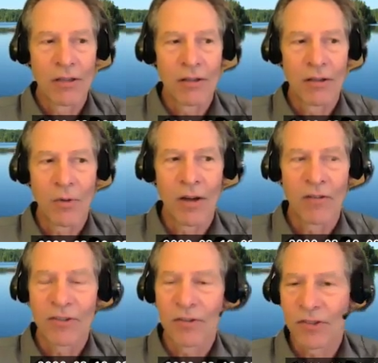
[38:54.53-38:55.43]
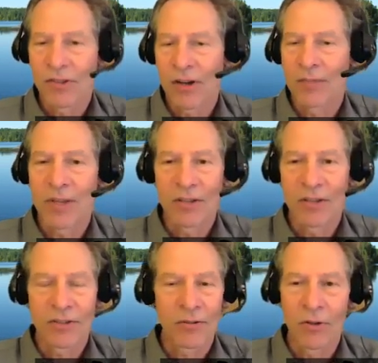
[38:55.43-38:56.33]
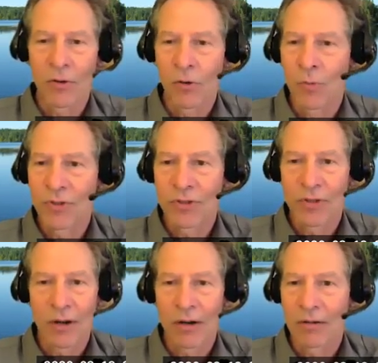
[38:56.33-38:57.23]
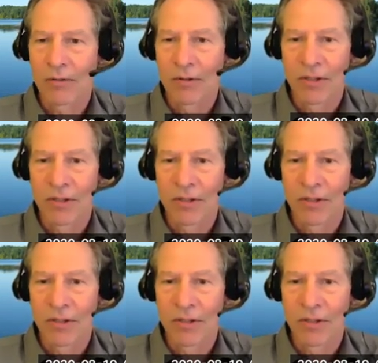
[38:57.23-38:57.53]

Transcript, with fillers: They'll acquire a surface charge because certain groups are